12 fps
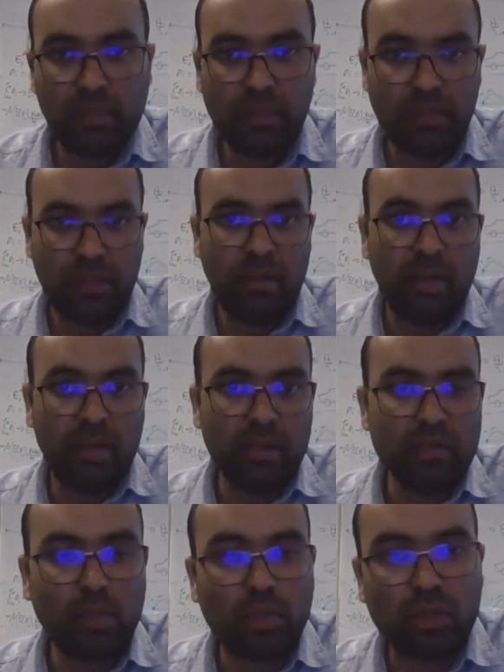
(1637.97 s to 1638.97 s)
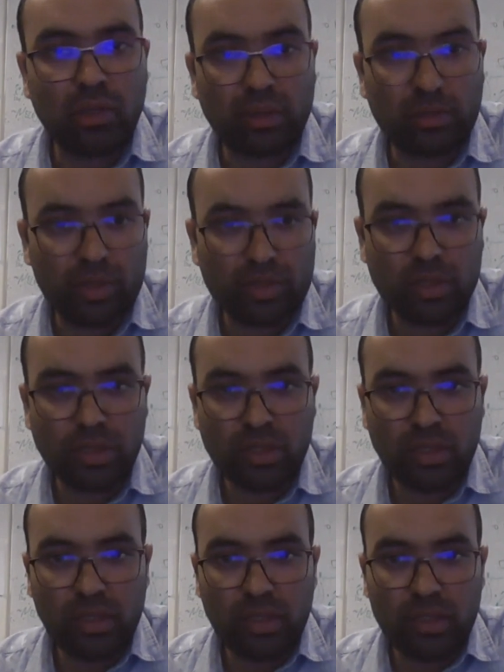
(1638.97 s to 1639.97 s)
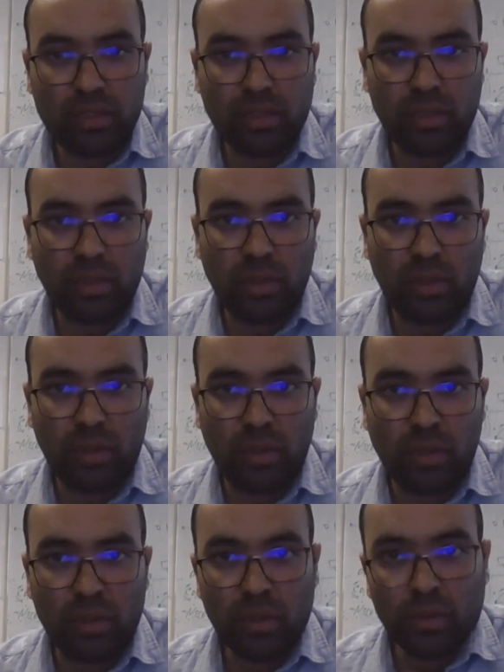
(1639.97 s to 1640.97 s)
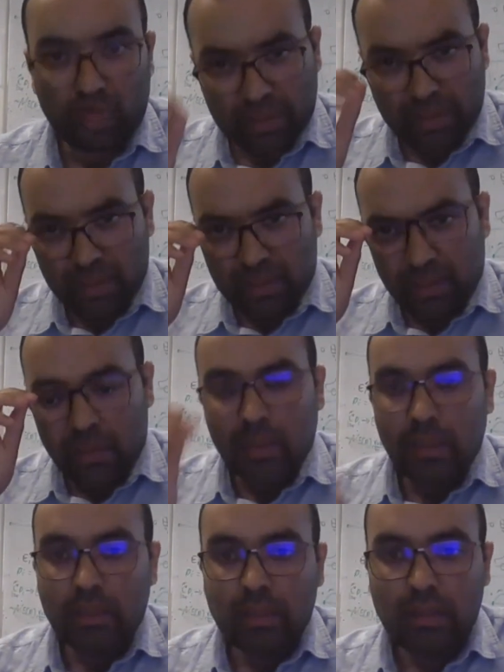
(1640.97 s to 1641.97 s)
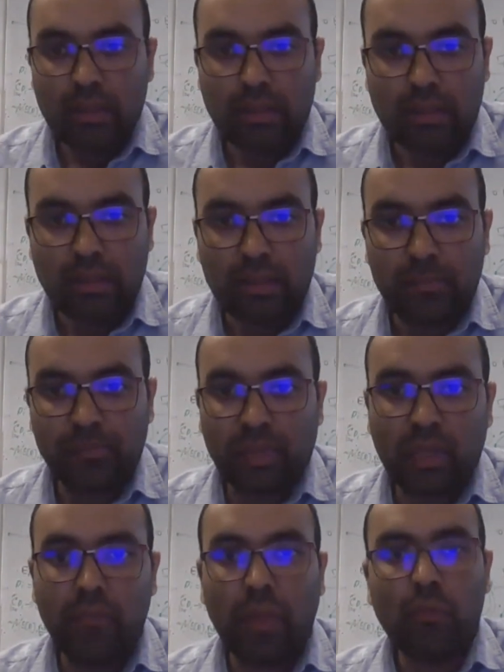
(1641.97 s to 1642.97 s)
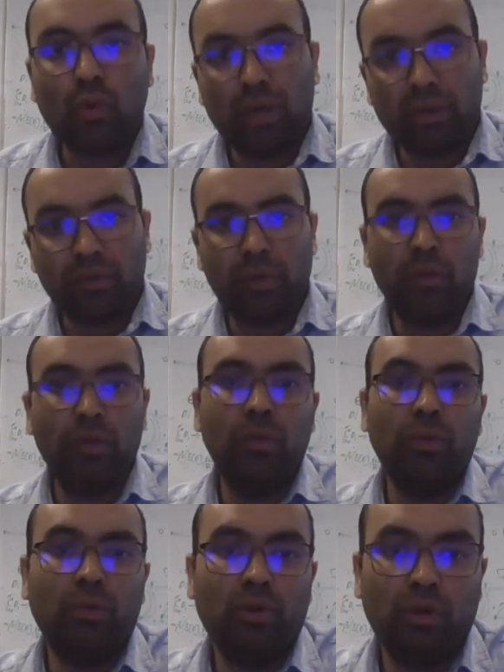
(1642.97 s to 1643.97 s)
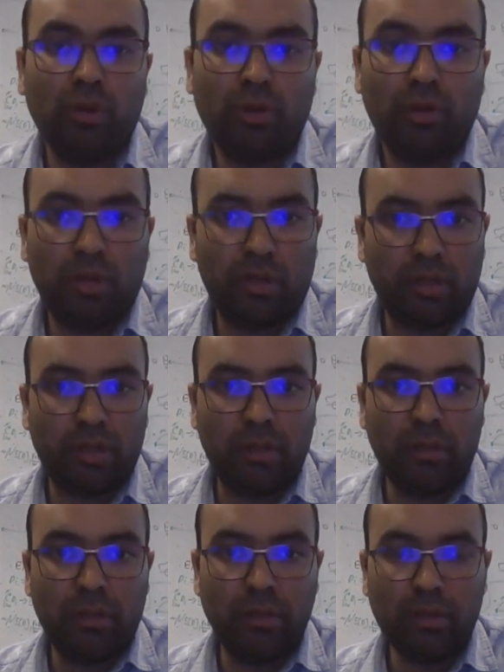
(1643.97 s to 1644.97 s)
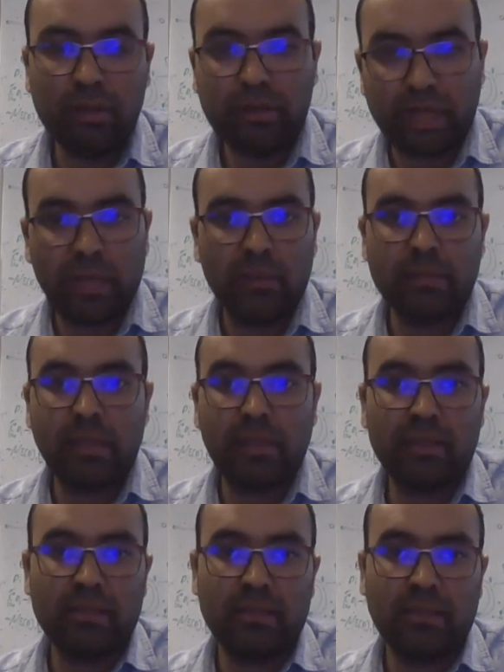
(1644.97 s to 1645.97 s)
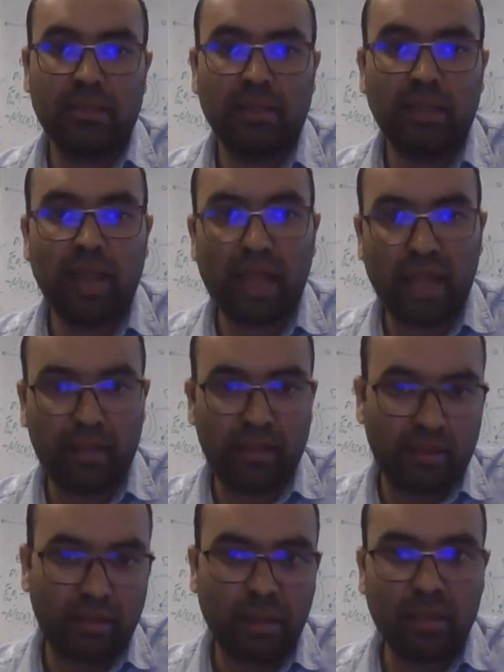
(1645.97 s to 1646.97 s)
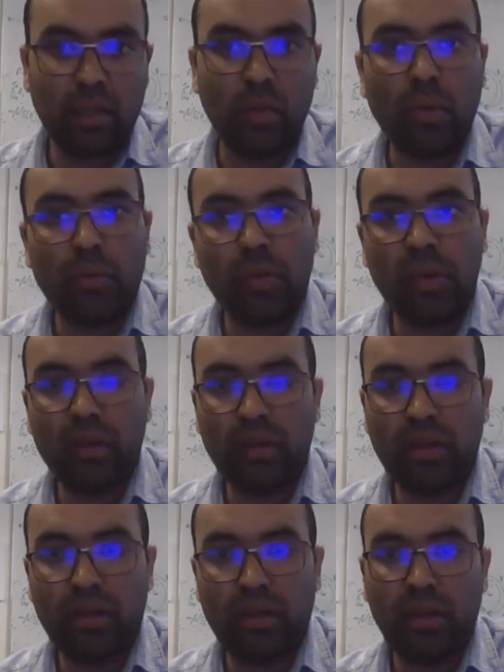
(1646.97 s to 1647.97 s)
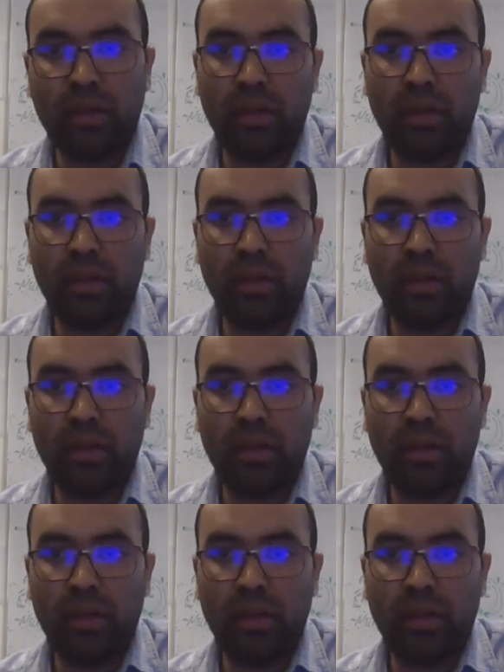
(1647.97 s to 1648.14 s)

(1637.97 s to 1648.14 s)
in this particular image. So what you'll notice is we have quite a few training sites in the lower part and